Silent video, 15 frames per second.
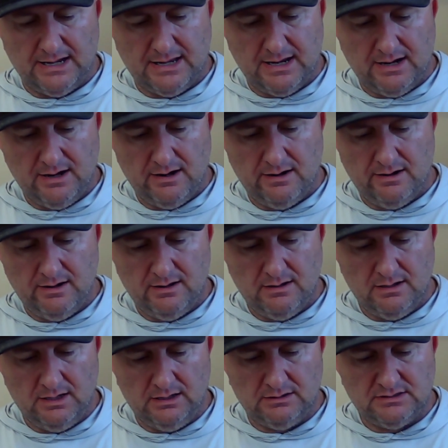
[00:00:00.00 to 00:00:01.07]

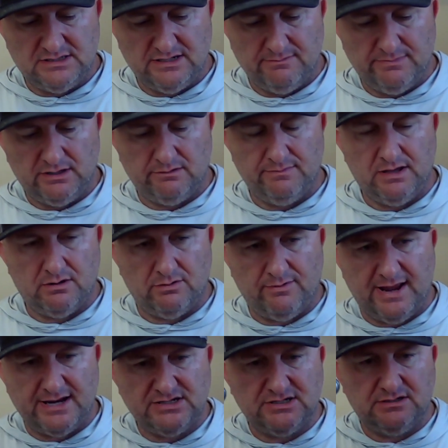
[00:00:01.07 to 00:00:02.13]
carry a 10mm
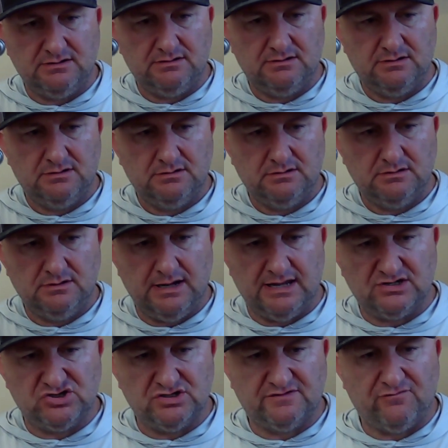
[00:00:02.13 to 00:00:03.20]
ratchet.
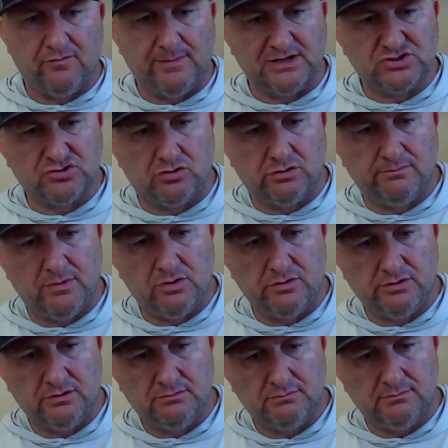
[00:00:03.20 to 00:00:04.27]
That's just for my trolling
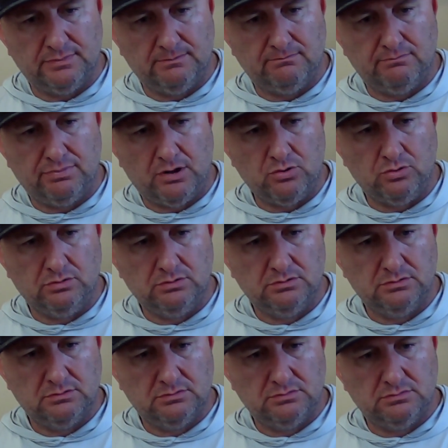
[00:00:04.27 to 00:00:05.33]
motor bolt
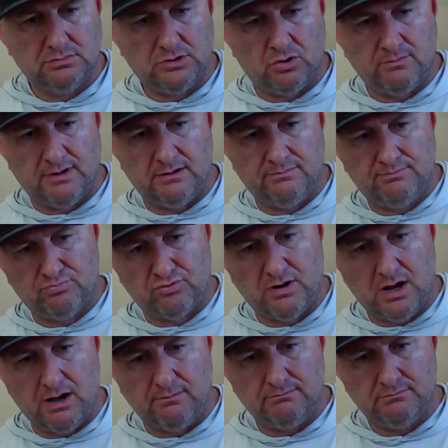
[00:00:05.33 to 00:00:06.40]
on my
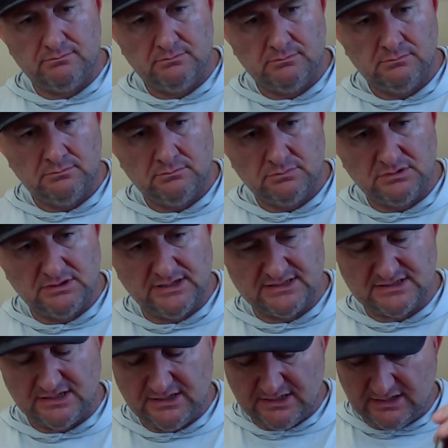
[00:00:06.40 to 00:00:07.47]
prop in
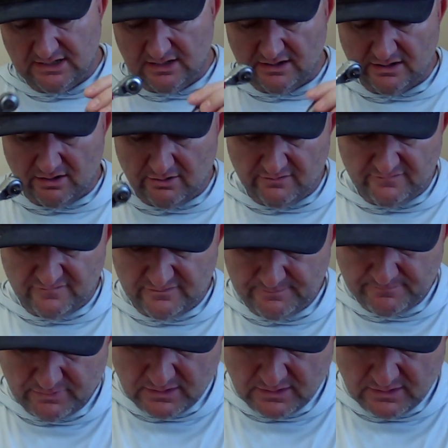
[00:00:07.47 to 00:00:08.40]
case I need to get it off.